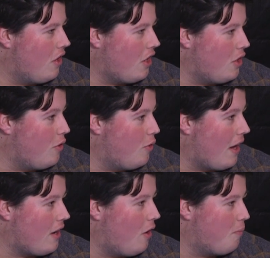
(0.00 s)
like
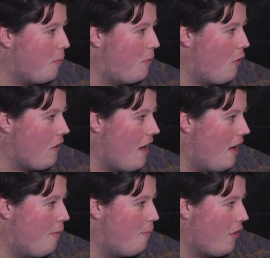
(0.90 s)
you had like proper long
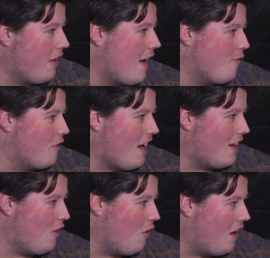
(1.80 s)
hair, but I think everyone's
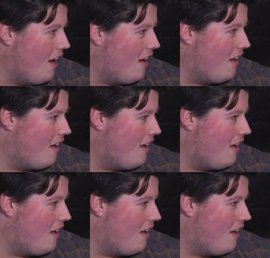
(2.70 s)
had long hair.